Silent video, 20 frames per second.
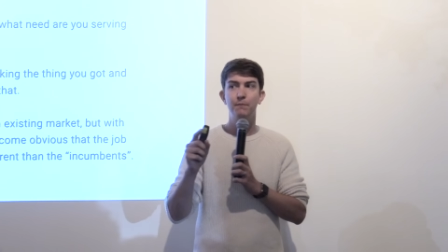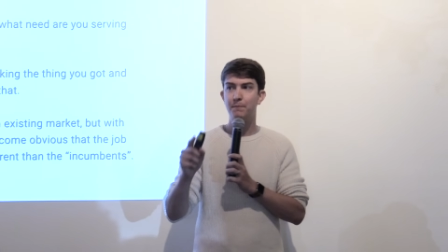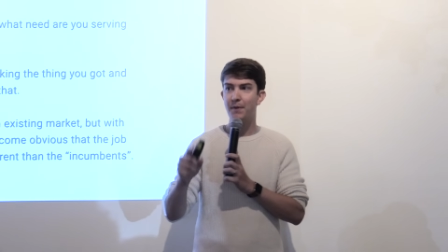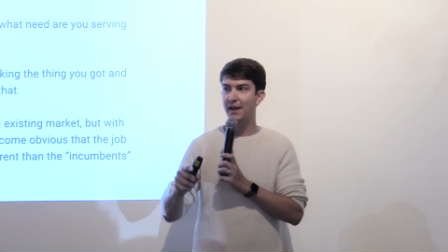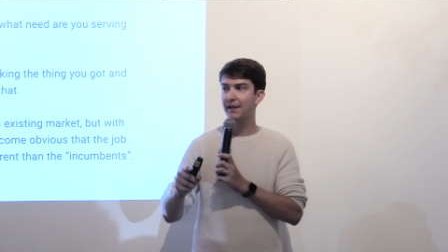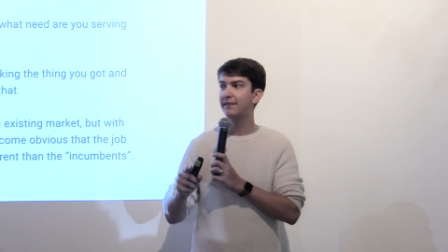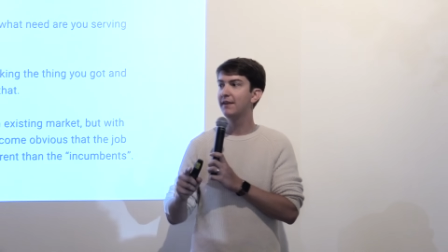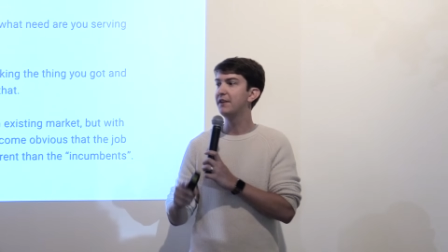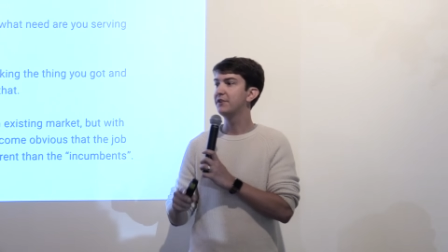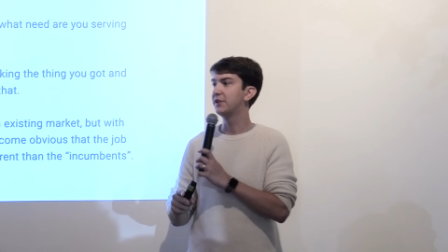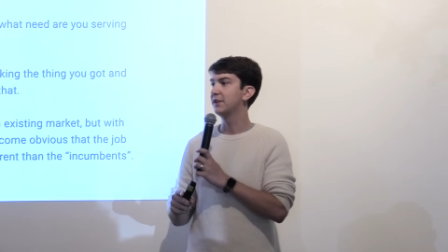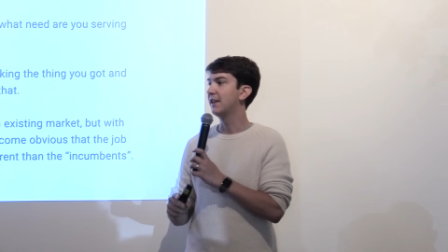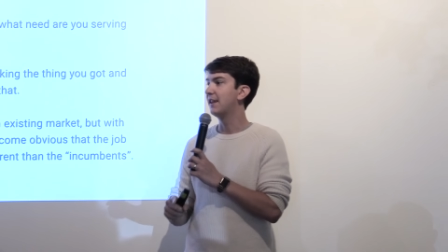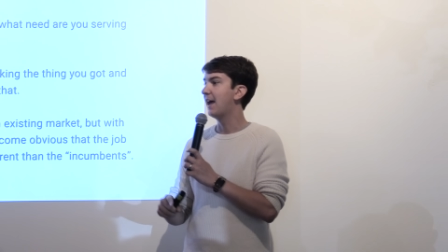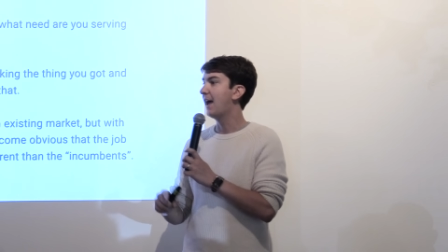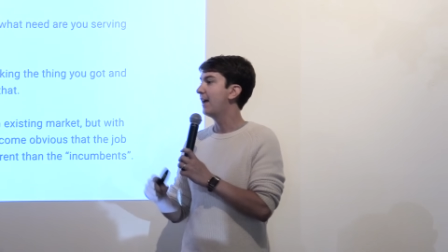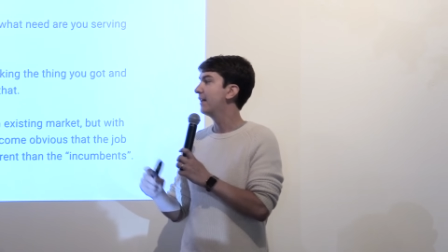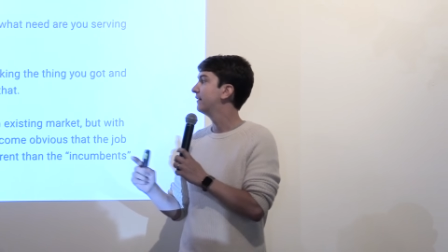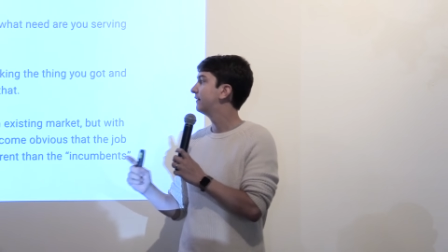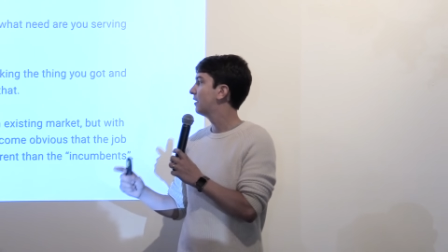pay attention to
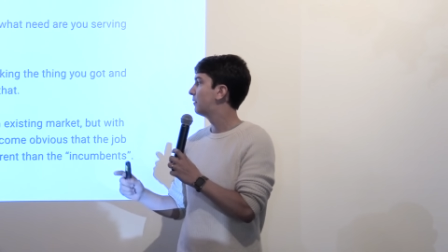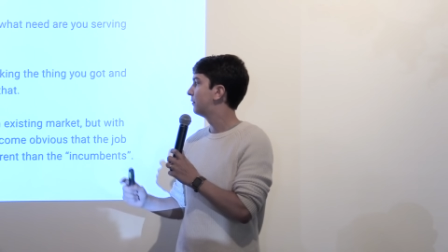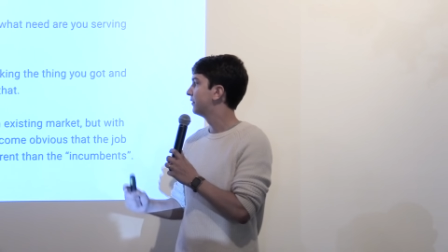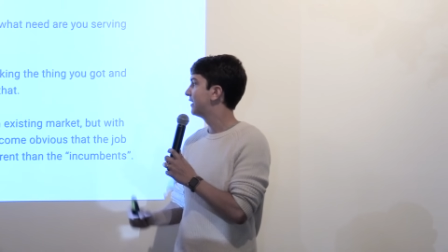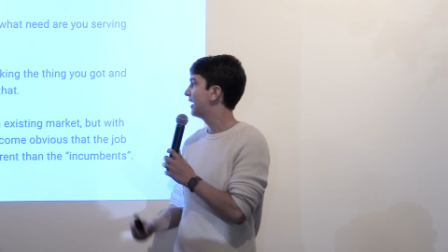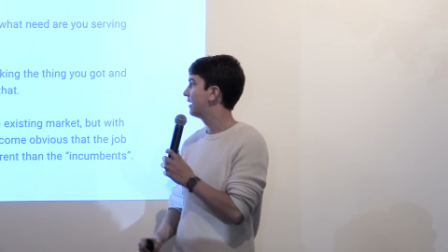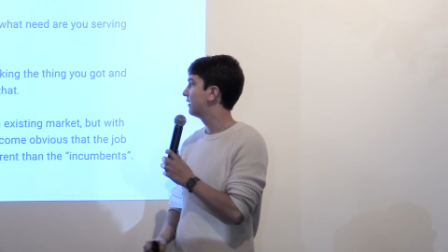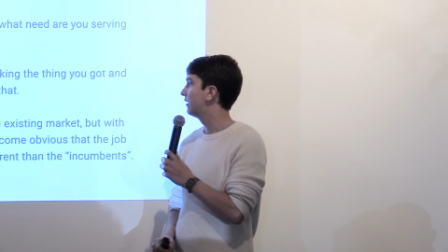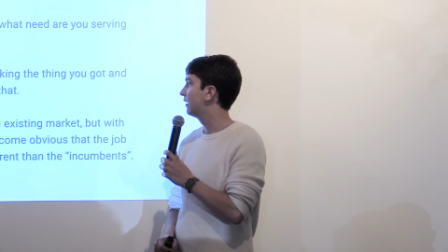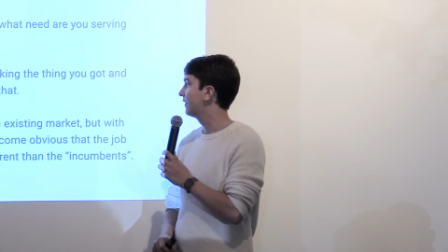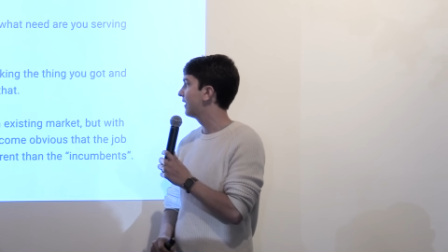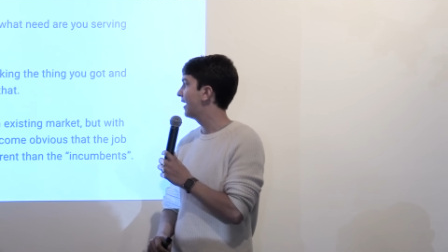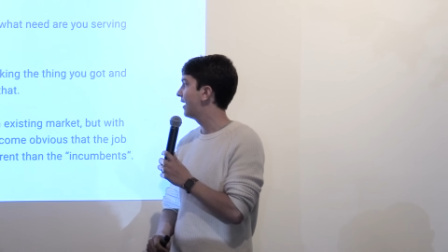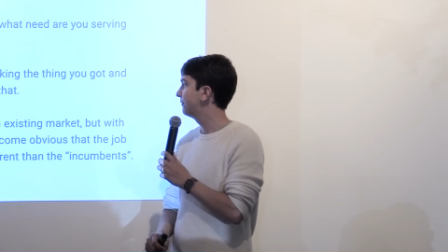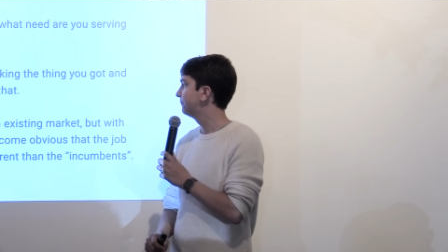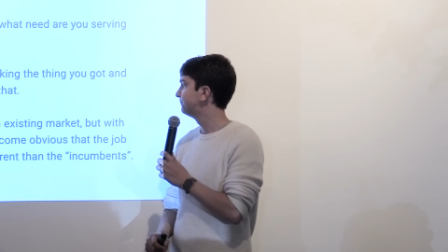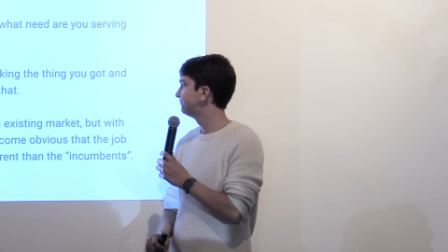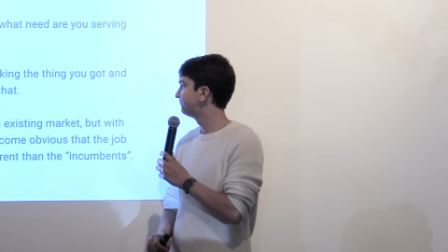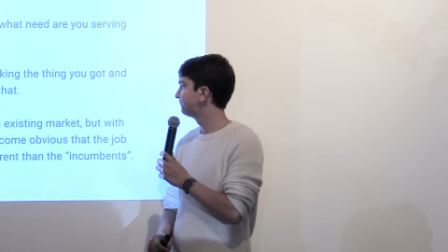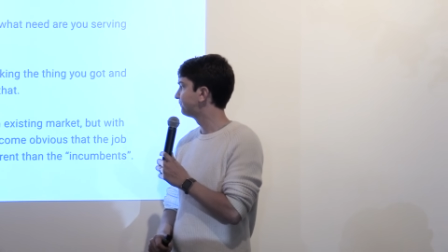that and double down on
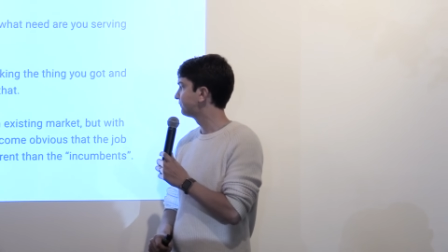that.